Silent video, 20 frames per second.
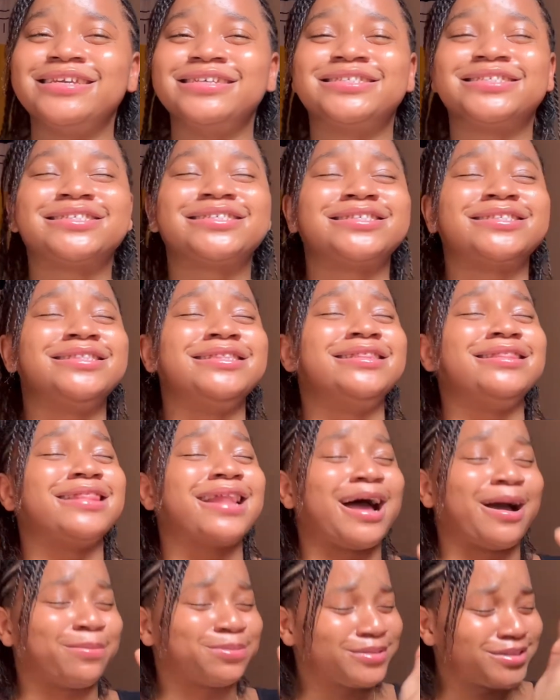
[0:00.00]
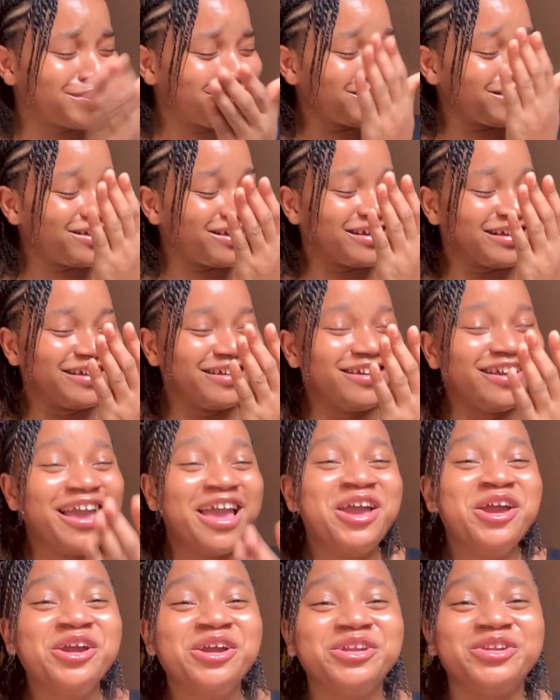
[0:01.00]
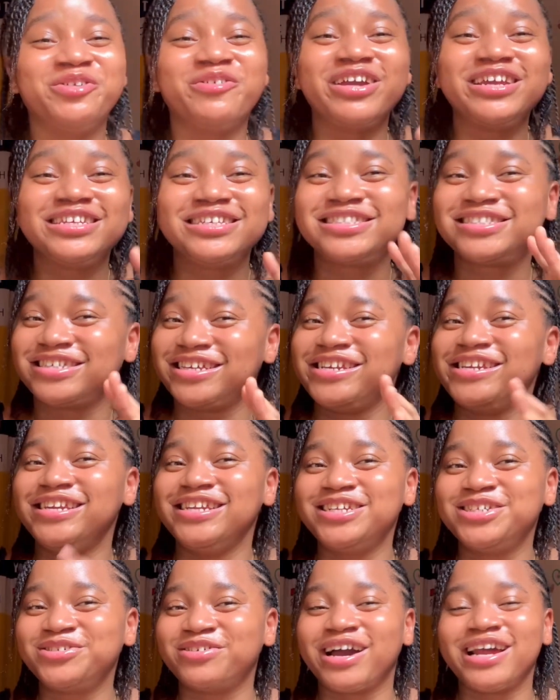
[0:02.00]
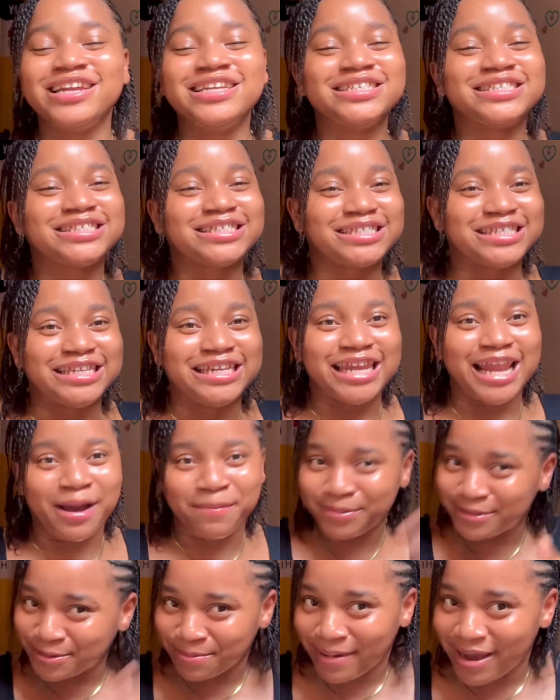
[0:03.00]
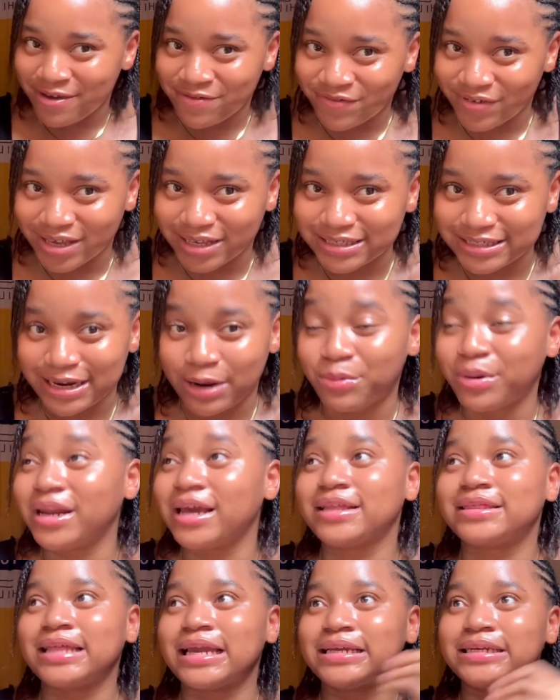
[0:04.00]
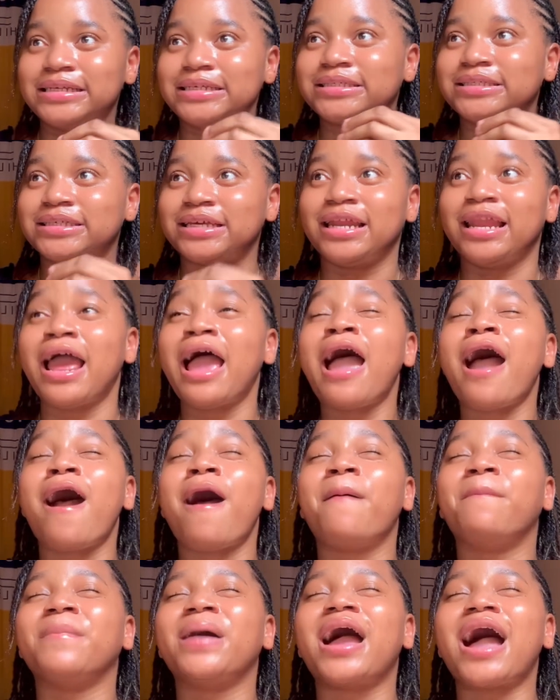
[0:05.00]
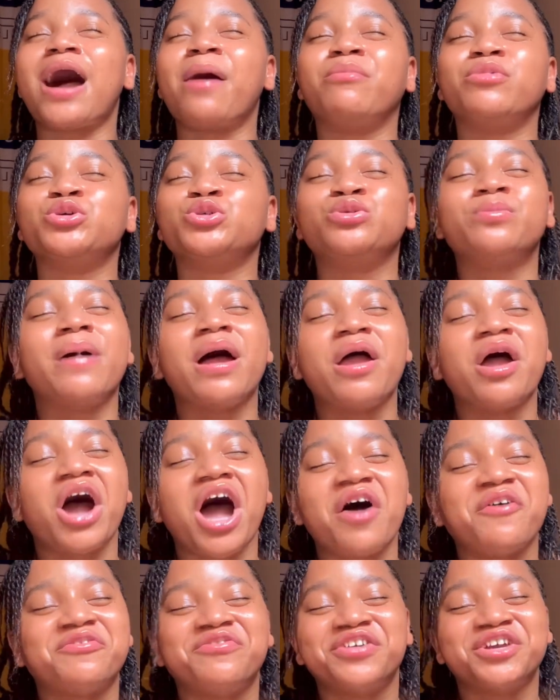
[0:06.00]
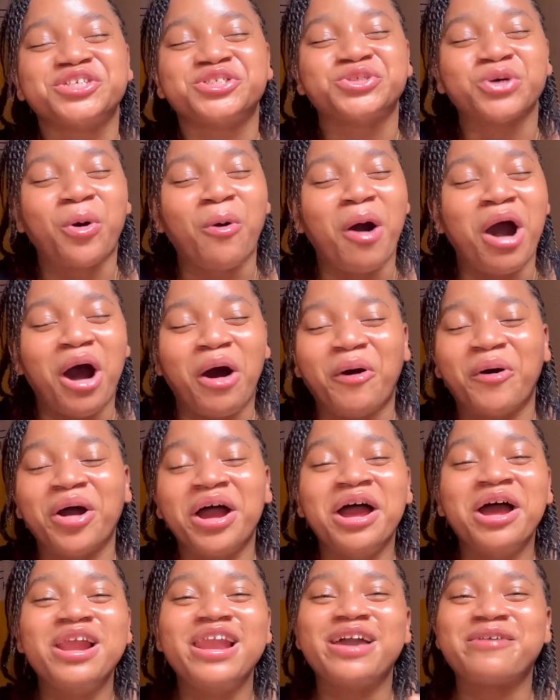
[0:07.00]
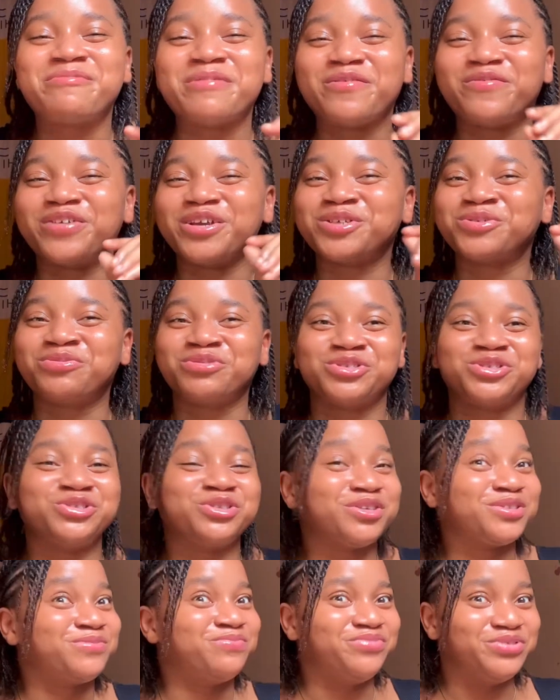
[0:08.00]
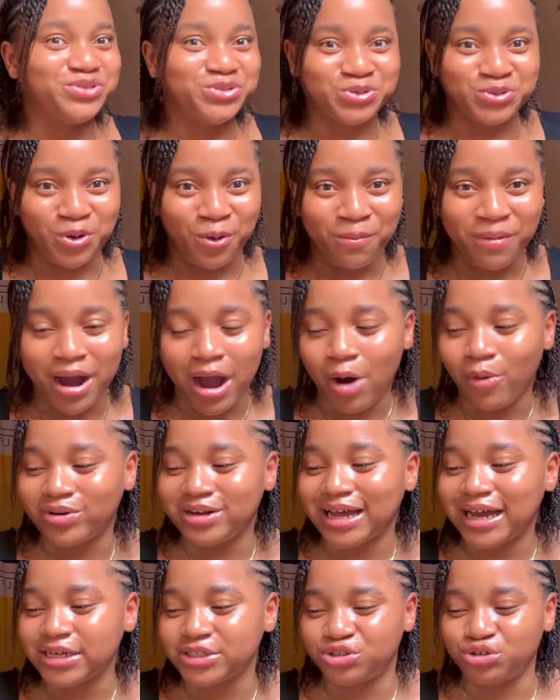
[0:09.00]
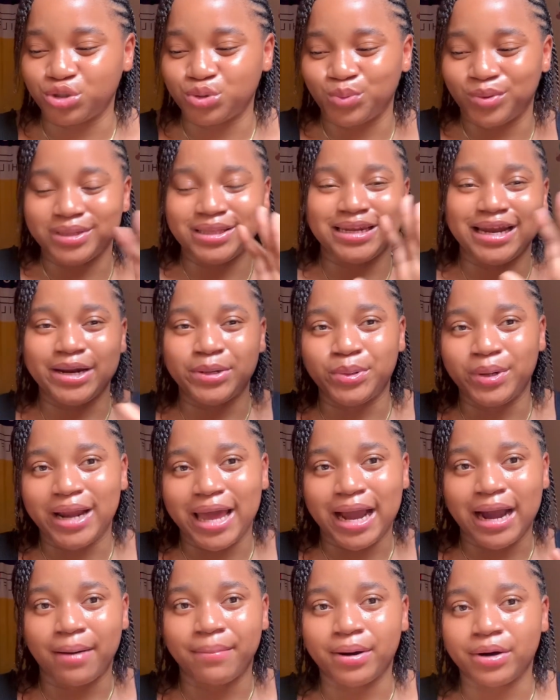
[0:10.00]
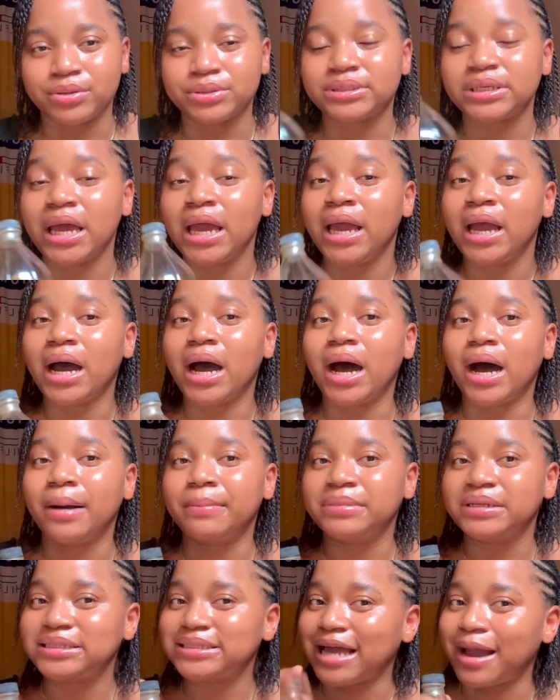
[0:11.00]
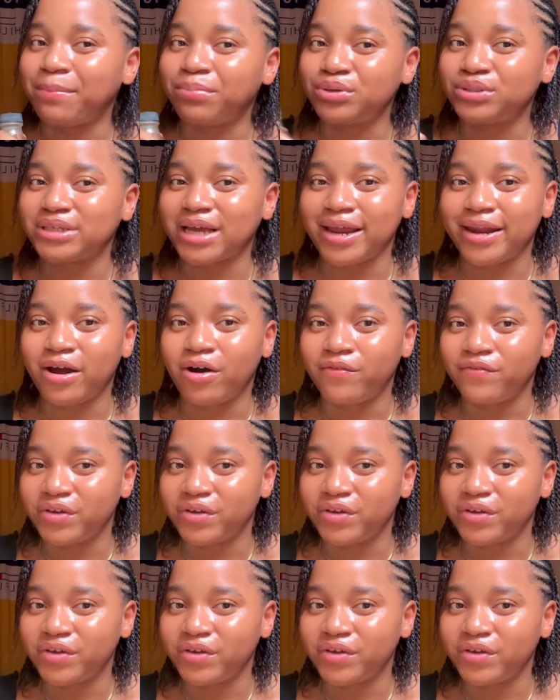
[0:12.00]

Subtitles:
it slaps. The way this thing literally slaps my face, like when I take this thing, I must do my face somehow. Like my face must just be somehow. That's just one thing I don't like about this apple cider